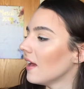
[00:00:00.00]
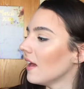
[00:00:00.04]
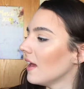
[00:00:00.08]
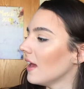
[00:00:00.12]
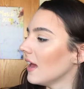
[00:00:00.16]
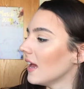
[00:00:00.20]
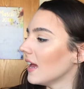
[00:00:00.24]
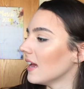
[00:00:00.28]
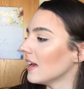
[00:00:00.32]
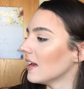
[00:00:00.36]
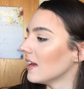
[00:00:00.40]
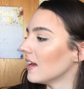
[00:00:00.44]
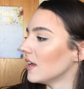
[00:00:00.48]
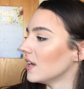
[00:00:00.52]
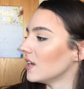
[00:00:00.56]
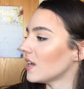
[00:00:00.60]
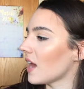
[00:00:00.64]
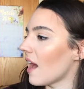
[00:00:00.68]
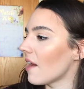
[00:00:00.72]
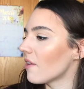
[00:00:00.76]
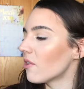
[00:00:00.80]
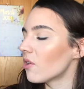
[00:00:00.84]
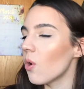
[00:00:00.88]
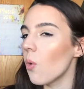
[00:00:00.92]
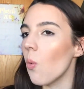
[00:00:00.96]
and
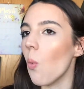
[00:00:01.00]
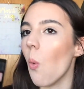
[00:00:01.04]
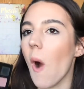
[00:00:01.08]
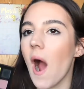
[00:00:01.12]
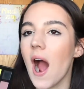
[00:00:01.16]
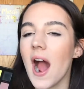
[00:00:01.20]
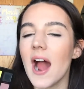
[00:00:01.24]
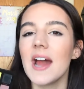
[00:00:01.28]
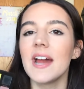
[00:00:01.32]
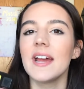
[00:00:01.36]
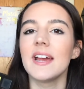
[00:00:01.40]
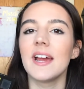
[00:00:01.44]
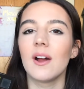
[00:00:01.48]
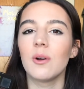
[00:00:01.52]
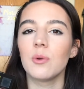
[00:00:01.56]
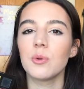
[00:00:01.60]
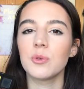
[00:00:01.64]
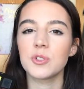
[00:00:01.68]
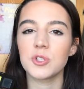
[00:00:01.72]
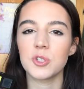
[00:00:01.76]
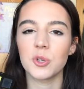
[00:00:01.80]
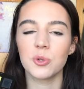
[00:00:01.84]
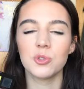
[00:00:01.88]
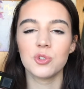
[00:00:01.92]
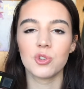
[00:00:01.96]
I don't know why I
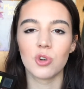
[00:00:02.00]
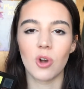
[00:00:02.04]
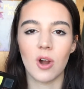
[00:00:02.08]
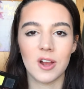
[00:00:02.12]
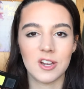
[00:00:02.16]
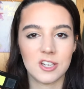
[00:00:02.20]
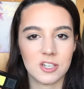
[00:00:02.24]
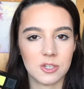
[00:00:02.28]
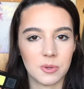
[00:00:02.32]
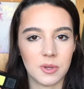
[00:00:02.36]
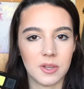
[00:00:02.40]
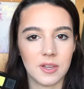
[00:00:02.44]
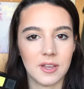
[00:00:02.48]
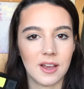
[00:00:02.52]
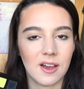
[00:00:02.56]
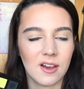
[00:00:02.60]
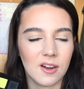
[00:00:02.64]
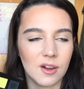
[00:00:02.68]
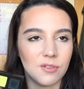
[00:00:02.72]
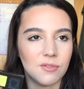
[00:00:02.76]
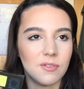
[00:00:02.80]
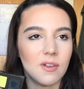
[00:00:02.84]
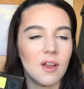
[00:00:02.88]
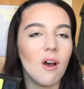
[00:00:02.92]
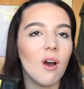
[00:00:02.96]
was so drawn to it.
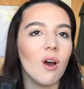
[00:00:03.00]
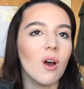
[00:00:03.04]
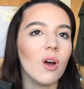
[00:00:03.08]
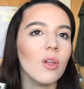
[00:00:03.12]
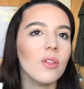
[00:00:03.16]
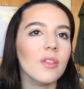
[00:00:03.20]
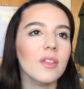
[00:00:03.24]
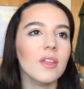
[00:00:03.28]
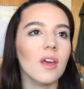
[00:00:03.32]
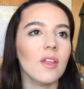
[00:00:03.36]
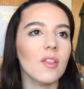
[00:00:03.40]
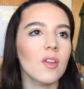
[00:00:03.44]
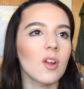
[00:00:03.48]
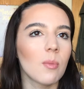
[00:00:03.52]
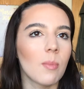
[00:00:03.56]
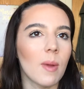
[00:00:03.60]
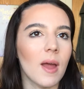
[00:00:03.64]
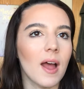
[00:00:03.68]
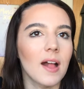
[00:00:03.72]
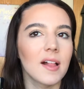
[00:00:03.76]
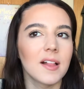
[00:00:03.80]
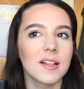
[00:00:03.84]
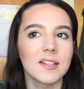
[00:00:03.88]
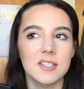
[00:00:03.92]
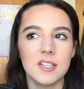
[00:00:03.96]
Out of all the other
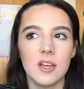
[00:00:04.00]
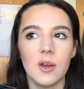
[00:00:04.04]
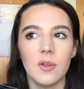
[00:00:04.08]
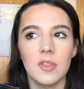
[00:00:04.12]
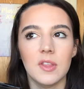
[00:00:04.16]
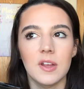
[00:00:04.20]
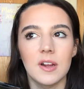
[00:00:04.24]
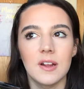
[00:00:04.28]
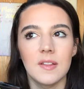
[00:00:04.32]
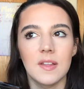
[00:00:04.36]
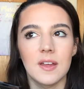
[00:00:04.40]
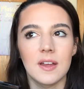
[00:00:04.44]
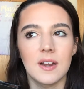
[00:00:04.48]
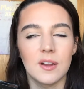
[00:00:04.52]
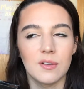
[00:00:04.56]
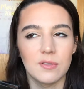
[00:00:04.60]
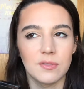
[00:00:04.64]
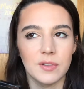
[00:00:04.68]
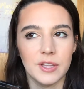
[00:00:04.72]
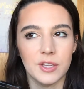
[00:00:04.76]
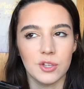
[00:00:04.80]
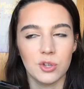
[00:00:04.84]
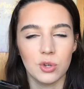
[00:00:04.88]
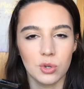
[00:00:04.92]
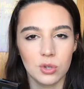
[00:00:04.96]
palettes out there that have
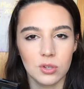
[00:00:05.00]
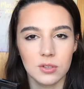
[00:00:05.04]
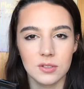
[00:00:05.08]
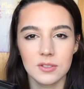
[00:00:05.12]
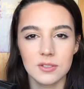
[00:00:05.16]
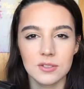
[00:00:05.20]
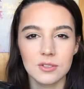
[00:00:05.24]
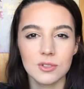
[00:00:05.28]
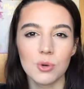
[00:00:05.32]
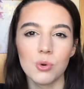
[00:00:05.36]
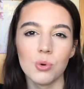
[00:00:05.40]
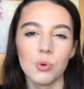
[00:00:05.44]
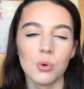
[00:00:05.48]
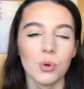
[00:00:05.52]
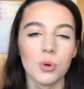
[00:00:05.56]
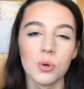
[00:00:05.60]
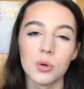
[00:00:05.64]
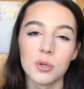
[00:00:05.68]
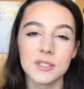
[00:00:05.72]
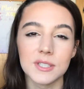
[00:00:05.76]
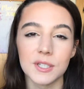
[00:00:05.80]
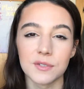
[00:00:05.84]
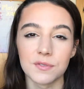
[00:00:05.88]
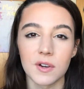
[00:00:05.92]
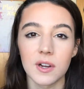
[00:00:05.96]
like
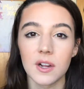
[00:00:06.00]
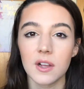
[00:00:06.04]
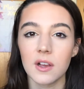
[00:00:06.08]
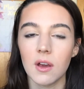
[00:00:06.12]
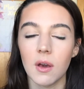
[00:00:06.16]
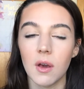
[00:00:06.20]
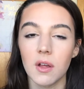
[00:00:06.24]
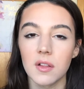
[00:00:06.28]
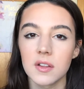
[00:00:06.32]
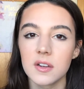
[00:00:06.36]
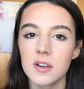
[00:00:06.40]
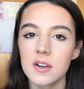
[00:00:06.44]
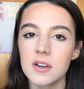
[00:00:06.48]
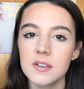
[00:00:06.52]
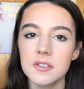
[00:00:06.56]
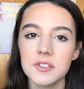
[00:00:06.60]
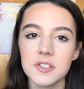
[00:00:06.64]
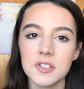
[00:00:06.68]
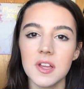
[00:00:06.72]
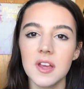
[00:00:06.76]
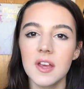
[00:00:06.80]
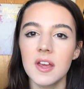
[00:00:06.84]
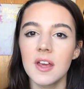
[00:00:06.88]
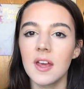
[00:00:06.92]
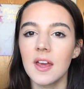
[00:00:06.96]
cool different
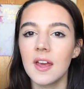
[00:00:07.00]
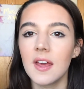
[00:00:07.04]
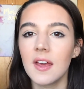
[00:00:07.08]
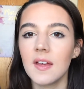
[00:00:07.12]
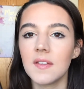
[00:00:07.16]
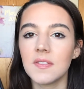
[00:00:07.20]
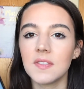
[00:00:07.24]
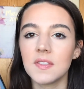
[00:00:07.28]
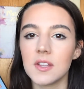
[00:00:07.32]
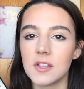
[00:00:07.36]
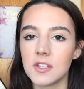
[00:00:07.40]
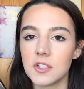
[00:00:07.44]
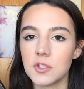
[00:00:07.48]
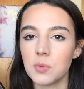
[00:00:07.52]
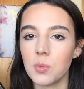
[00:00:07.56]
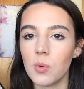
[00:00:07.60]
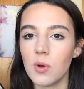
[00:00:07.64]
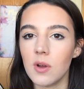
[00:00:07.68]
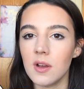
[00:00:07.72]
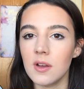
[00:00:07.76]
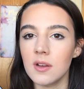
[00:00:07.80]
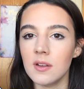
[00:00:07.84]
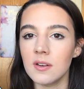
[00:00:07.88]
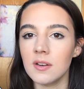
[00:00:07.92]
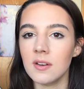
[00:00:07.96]
colors, this
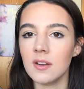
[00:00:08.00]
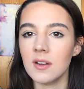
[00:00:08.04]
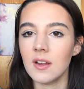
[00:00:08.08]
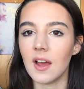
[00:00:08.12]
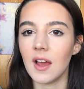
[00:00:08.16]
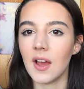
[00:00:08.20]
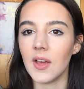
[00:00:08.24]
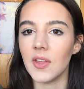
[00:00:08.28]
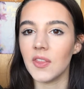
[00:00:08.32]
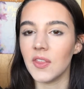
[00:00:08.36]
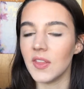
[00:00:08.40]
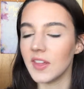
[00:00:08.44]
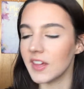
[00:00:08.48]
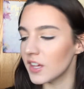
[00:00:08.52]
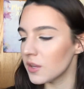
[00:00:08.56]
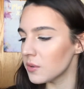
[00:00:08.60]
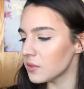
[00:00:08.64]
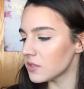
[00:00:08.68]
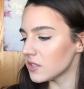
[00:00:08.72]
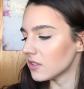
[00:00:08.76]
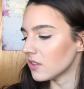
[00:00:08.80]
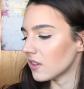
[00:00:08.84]
one, I think it was